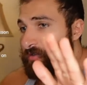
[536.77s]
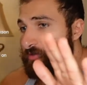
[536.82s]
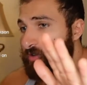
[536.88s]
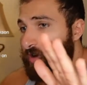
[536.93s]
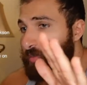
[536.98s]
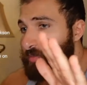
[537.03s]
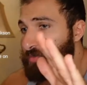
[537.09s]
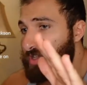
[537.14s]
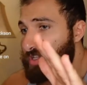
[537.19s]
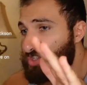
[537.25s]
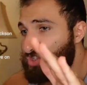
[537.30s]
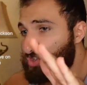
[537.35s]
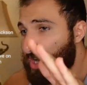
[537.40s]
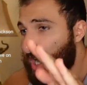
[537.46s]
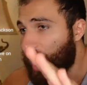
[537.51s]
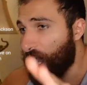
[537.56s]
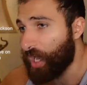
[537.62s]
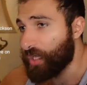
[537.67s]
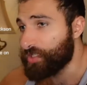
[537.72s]
from this
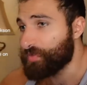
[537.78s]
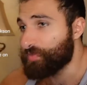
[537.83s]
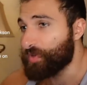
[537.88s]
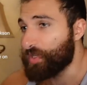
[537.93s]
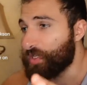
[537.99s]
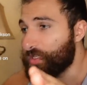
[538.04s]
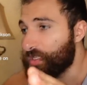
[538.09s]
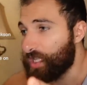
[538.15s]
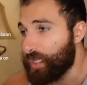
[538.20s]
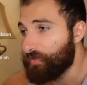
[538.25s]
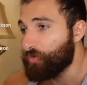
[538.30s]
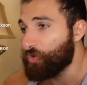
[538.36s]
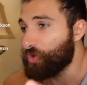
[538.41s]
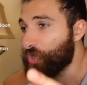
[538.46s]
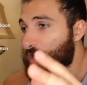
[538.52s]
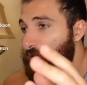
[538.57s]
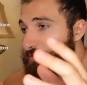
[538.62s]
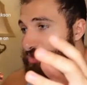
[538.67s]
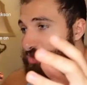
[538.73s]
cosmic
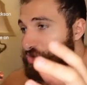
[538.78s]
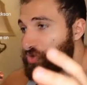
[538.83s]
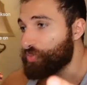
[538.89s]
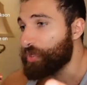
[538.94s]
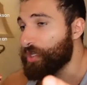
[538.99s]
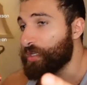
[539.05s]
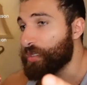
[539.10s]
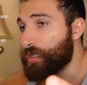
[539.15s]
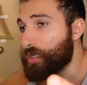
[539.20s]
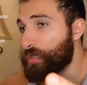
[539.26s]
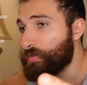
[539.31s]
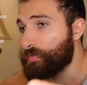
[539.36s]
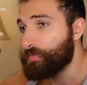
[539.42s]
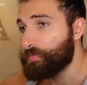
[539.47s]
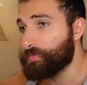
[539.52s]
level of stupidity.